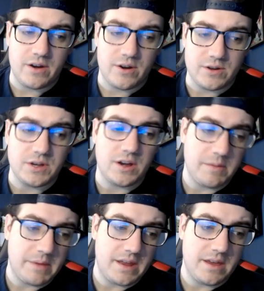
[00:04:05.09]
her
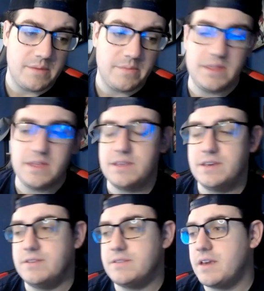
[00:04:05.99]
talking about him, and then
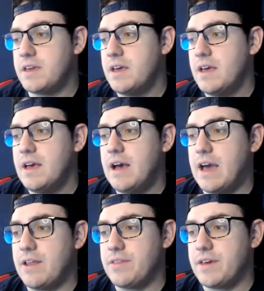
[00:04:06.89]
he's like,
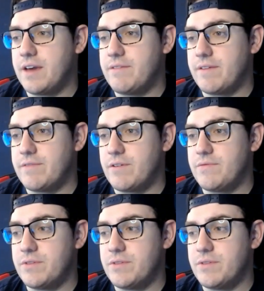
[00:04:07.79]
I don't think I've ever.